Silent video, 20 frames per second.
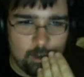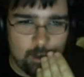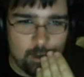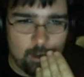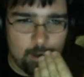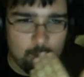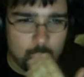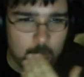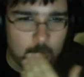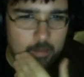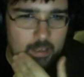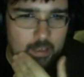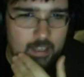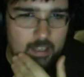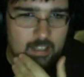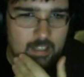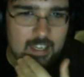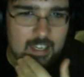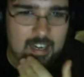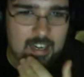will
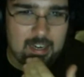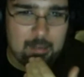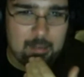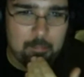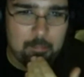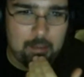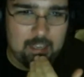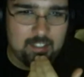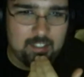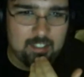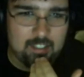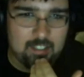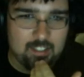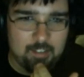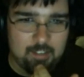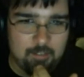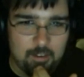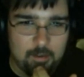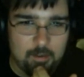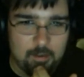be 1080p,
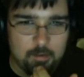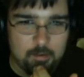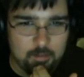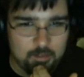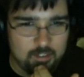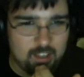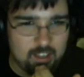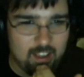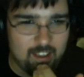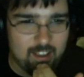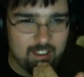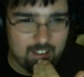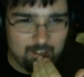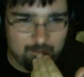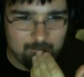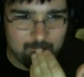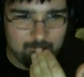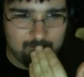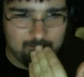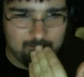60 frames per second.